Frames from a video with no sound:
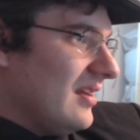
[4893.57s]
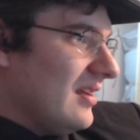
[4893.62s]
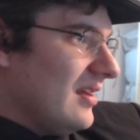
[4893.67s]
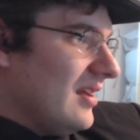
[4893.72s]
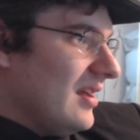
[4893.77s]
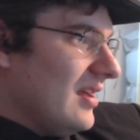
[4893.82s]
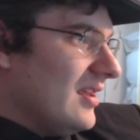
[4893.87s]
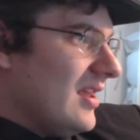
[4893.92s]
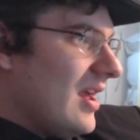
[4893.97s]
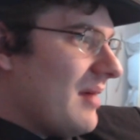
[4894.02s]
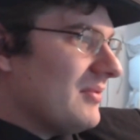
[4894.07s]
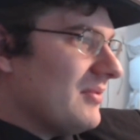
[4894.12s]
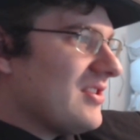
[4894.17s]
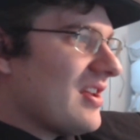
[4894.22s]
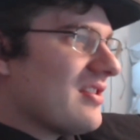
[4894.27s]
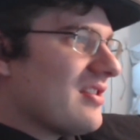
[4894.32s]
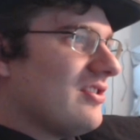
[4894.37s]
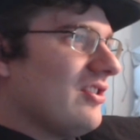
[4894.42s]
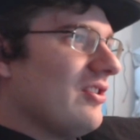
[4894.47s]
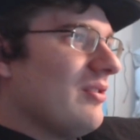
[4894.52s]
Yep,
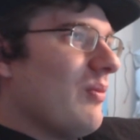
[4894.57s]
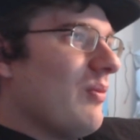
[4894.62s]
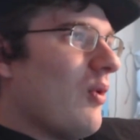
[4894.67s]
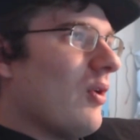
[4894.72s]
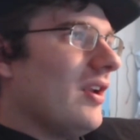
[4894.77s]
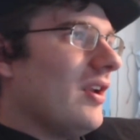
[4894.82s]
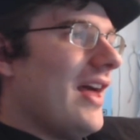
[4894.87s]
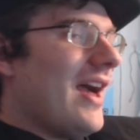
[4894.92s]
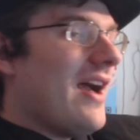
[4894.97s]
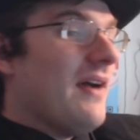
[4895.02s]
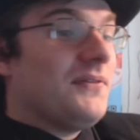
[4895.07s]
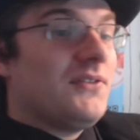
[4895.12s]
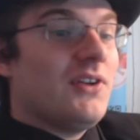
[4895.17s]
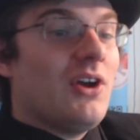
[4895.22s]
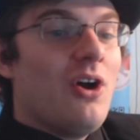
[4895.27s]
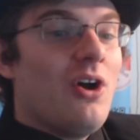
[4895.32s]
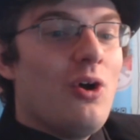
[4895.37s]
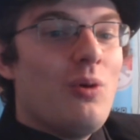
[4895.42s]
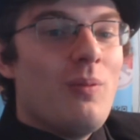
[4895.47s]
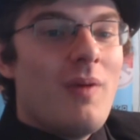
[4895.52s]
just 2 more left.
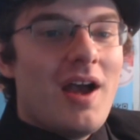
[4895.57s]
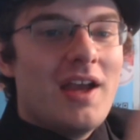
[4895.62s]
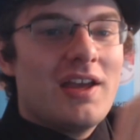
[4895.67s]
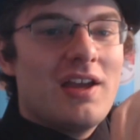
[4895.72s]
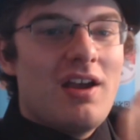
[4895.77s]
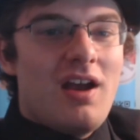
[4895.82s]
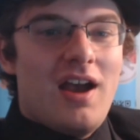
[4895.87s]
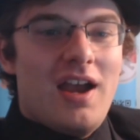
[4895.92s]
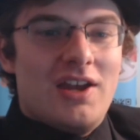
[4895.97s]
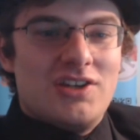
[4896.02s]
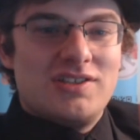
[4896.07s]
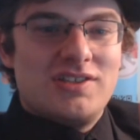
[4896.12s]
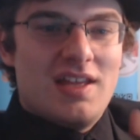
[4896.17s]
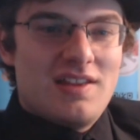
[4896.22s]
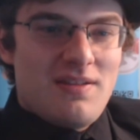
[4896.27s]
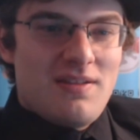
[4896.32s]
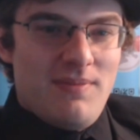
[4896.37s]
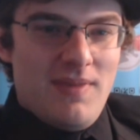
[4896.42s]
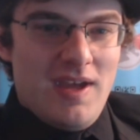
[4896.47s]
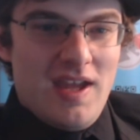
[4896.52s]
Oh my gosh,
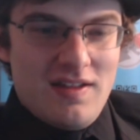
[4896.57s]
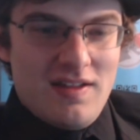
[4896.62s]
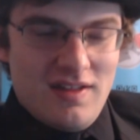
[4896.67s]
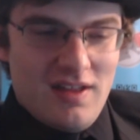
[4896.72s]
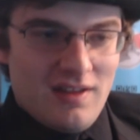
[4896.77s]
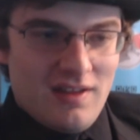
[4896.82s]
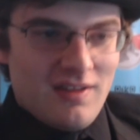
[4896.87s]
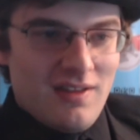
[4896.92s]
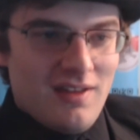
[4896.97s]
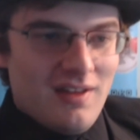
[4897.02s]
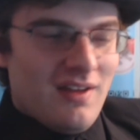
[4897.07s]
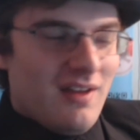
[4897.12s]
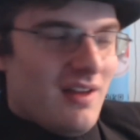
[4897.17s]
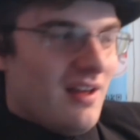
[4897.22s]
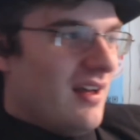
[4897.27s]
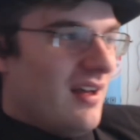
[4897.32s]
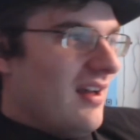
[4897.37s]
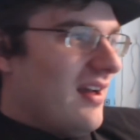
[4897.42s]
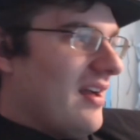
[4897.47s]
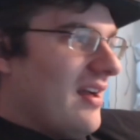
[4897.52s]
that's amazing.
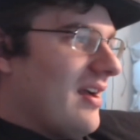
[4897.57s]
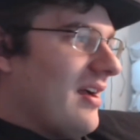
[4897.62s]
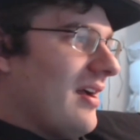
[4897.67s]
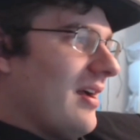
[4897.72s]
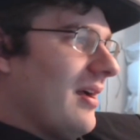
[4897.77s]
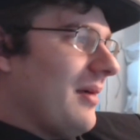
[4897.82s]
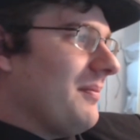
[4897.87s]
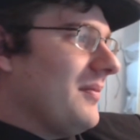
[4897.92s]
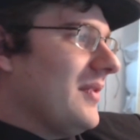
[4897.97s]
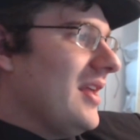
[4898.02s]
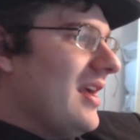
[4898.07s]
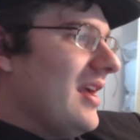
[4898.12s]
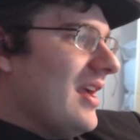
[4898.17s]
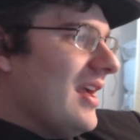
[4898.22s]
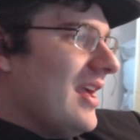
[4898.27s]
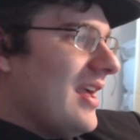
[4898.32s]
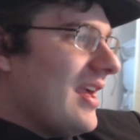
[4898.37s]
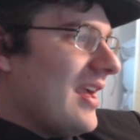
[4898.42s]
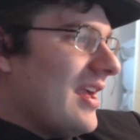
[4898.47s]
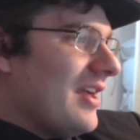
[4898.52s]

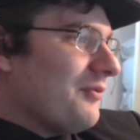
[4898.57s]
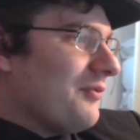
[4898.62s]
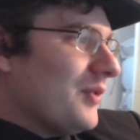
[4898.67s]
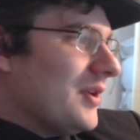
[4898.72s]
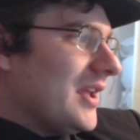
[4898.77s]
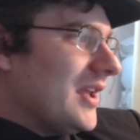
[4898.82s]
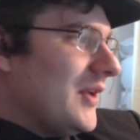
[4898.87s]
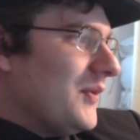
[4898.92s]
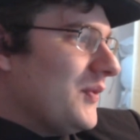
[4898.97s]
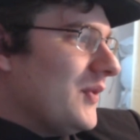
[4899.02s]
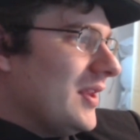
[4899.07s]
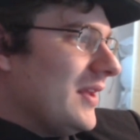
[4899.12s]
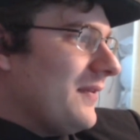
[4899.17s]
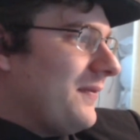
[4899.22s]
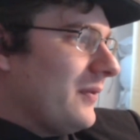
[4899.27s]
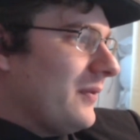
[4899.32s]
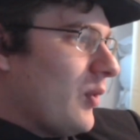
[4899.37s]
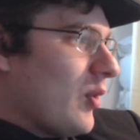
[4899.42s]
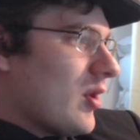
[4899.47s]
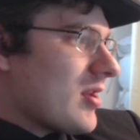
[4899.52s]
It really
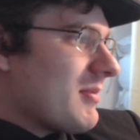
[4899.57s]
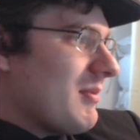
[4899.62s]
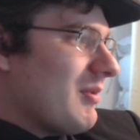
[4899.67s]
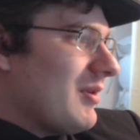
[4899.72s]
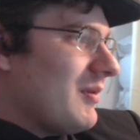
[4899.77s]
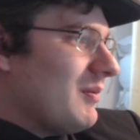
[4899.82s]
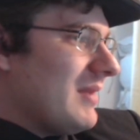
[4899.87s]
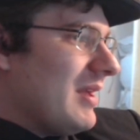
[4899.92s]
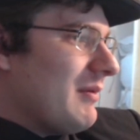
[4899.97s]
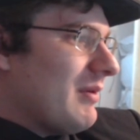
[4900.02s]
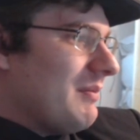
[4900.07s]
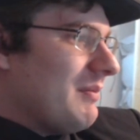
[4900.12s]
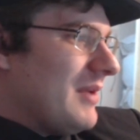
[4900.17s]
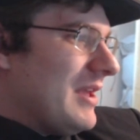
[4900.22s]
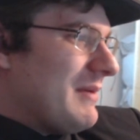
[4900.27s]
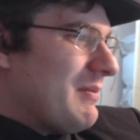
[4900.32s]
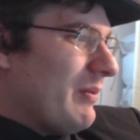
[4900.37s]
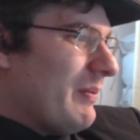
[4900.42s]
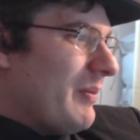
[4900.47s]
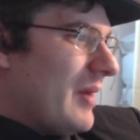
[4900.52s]
floors me when
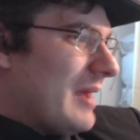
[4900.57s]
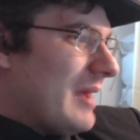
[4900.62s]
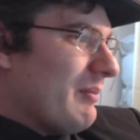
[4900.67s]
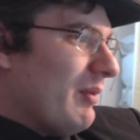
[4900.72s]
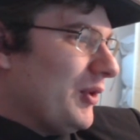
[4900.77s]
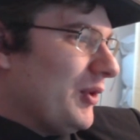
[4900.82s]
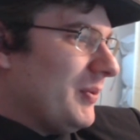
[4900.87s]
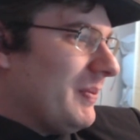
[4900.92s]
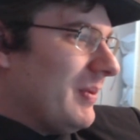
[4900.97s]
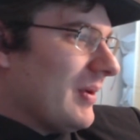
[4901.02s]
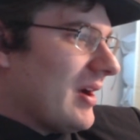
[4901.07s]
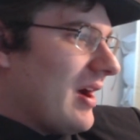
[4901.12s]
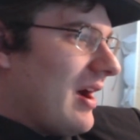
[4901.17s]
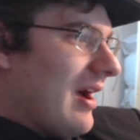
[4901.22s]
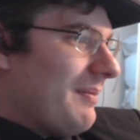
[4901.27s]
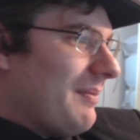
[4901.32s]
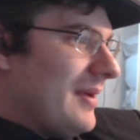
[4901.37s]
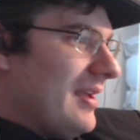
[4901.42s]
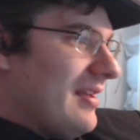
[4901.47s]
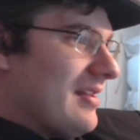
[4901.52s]
people buy multiple
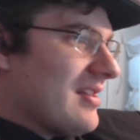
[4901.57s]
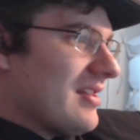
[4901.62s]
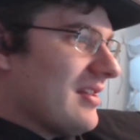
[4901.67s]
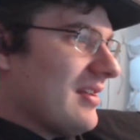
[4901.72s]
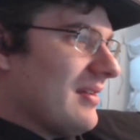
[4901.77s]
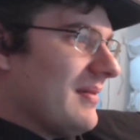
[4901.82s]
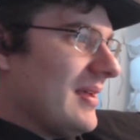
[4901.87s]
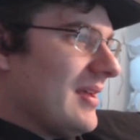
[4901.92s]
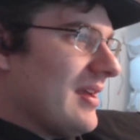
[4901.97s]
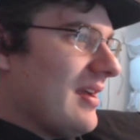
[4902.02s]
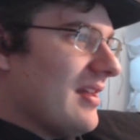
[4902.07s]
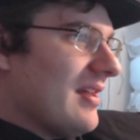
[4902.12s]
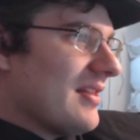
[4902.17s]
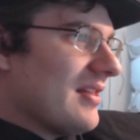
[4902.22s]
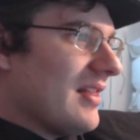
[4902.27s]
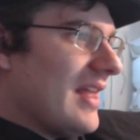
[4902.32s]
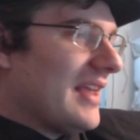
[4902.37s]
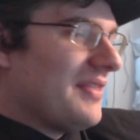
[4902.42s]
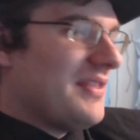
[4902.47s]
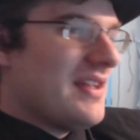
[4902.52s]
copies, because
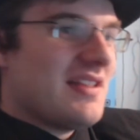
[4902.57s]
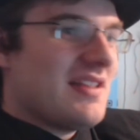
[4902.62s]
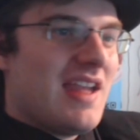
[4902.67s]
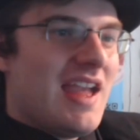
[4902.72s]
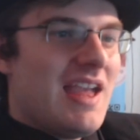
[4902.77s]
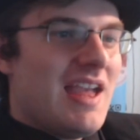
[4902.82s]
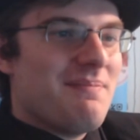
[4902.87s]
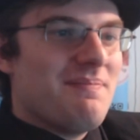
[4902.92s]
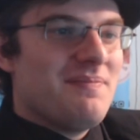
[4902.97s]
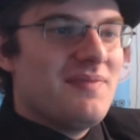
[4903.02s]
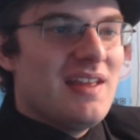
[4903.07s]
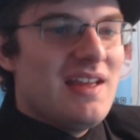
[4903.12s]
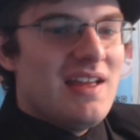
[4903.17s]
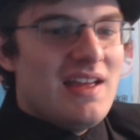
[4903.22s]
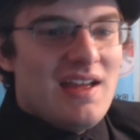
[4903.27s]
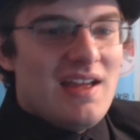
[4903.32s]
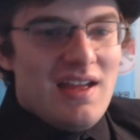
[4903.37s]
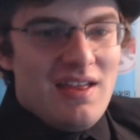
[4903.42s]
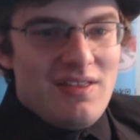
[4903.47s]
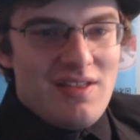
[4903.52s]
like this game's
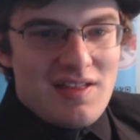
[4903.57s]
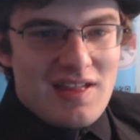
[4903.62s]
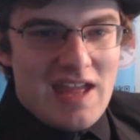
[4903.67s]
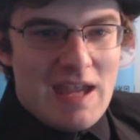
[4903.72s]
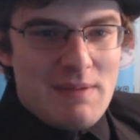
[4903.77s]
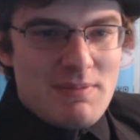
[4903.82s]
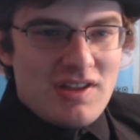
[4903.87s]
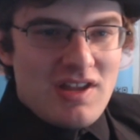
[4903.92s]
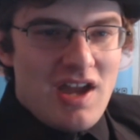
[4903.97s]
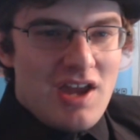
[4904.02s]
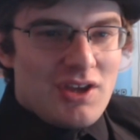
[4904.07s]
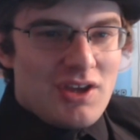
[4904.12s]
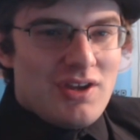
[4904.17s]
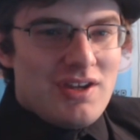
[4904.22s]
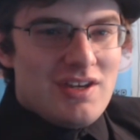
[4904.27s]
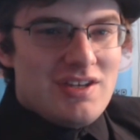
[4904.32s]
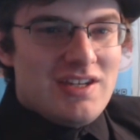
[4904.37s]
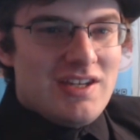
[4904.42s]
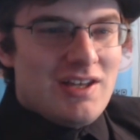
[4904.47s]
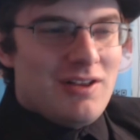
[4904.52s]
not a
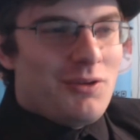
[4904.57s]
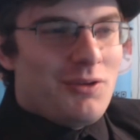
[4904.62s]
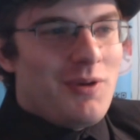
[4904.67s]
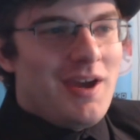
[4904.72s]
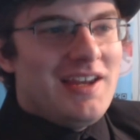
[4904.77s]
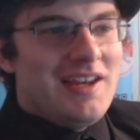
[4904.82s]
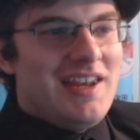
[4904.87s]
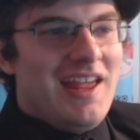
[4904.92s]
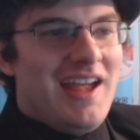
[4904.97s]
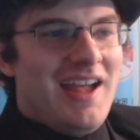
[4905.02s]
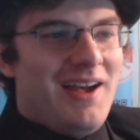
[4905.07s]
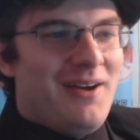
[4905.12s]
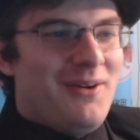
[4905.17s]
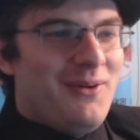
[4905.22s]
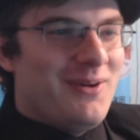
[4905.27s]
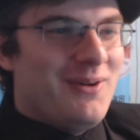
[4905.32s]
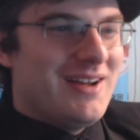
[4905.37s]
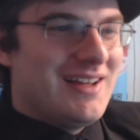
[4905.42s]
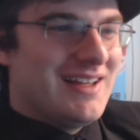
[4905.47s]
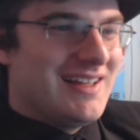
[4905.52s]
good deal right now.
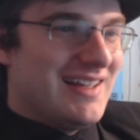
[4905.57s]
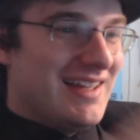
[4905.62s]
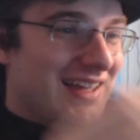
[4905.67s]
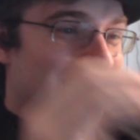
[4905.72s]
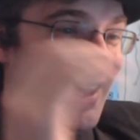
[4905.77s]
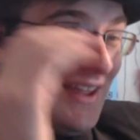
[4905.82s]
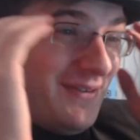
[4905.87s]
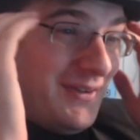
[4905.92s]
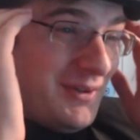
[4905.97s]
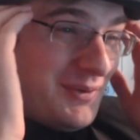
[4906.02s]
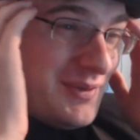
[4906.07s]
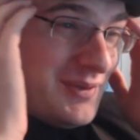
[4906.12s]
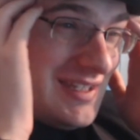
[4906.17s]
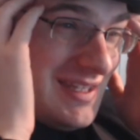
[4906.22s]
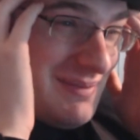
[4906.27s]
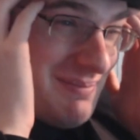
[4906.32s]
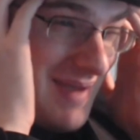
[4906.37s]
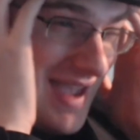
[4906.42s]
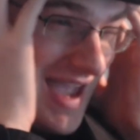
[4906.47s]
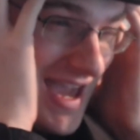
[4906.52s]
I feel really
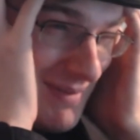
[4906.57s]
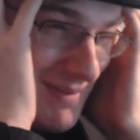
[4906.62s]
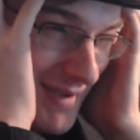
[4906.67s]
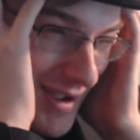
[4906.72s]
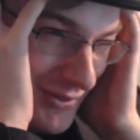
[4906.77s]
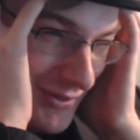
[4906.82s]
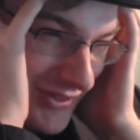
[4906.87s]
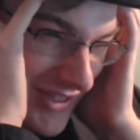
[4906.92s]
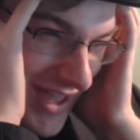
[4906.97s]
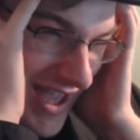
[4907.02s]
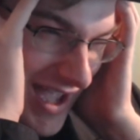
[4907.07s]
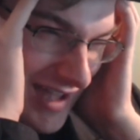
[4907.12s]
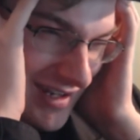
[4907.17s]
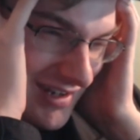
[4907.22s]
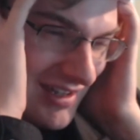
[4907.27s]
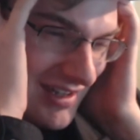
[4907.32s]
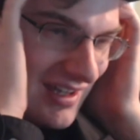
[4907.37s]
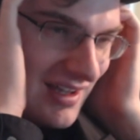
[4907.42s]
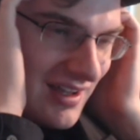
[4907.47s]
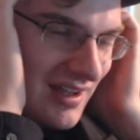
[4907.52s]
bad about that.
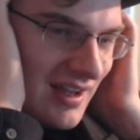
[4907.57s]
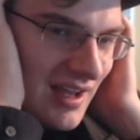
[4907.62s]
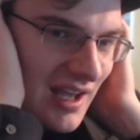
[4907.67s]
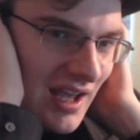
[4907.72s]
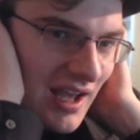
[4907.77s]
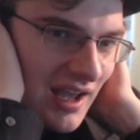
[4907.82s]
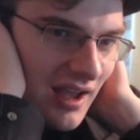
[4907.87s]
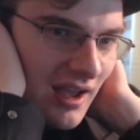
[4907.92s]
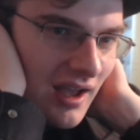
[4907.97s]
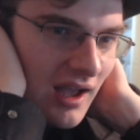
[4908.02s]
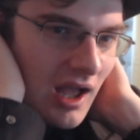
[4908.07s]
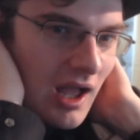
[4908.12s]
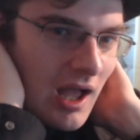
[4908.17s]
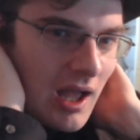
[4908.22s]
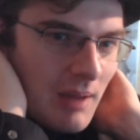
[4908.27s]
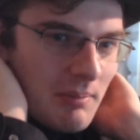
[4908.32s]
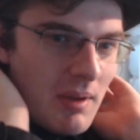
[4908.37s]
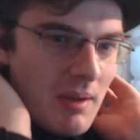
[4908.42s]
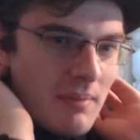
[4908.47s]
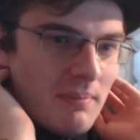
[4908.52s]

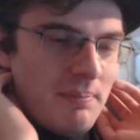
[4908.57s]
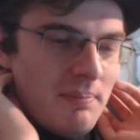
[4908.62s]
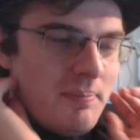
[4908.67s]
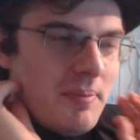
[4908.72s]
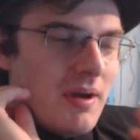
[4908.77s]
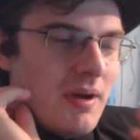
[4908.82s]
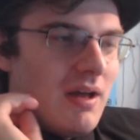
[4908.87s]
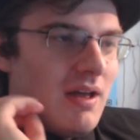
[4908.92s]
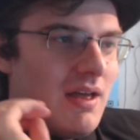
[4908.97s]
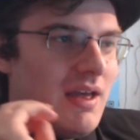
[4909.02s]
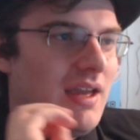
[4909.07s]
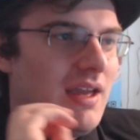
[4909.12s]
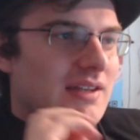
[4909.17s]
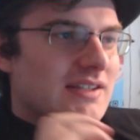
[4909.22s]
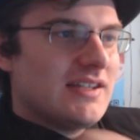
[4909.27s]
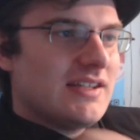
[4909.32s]
But